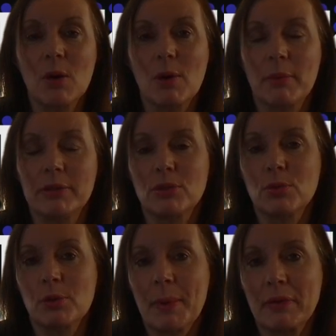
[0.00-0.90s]
where we
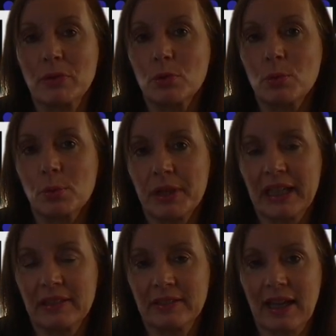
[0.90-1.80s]
talk about all
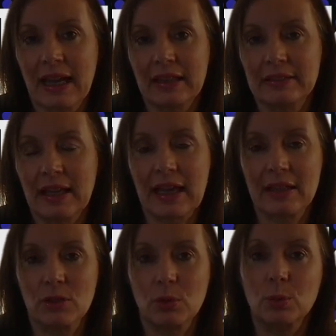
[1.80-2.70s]
things tax
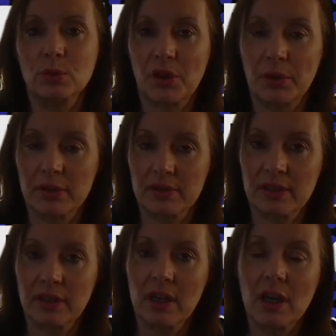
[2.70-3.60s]
and also
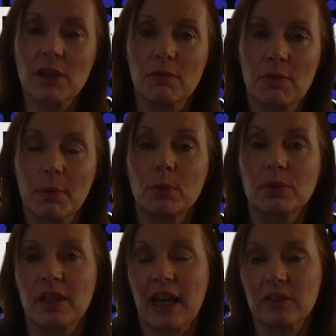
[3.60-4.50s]
consider other
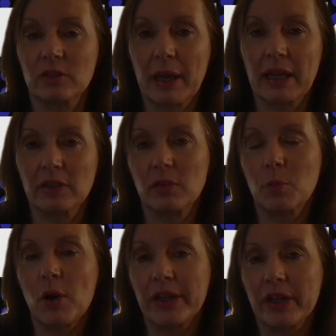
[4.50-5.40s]
important aspects of
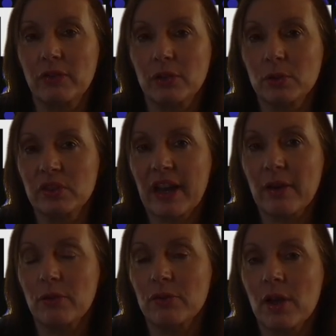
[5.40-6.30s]
working for
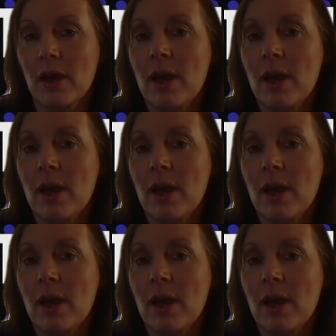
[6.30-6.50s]
yourself,